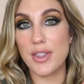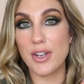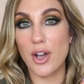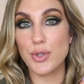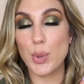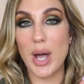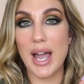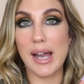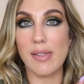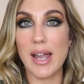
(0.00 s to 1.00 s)
and then also a
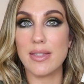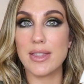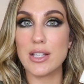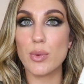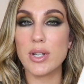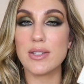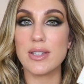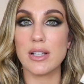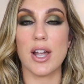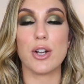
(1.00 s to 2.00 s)
highlight. This one is
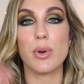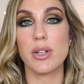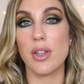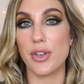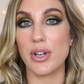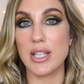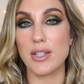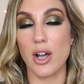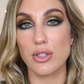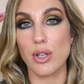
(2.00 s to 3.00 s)
the lighter one. There
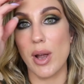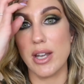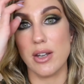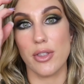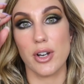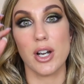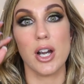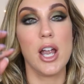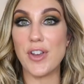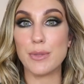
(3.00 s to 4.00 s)
is also
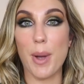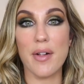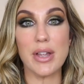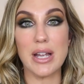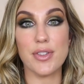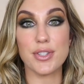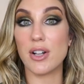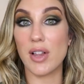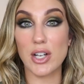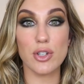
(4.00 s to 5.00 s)
another face palette in this
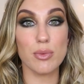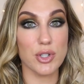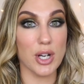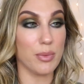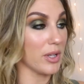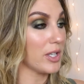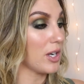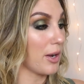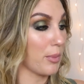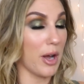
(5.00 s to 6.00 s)
collection, which I
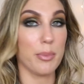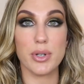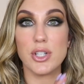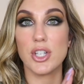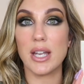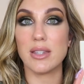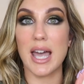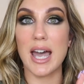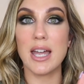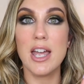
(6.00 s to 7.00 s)
really appreciate
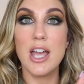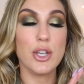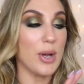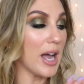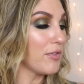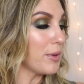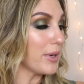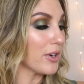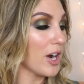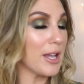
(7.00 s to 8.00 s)
that. You have the
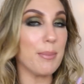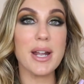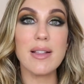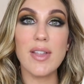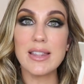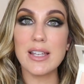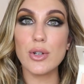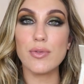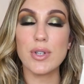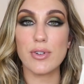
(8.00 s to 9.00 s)
mirror on it, but I like that
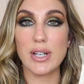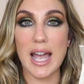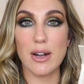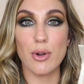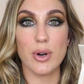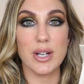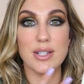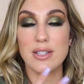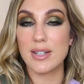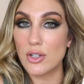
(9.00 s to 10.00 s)
you have different
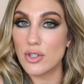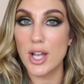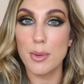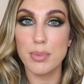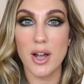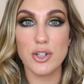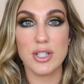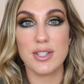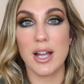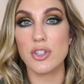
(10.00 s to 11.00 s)
categories. It's not just all blush,
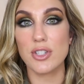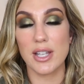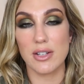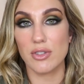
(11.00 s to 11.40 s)
it's not just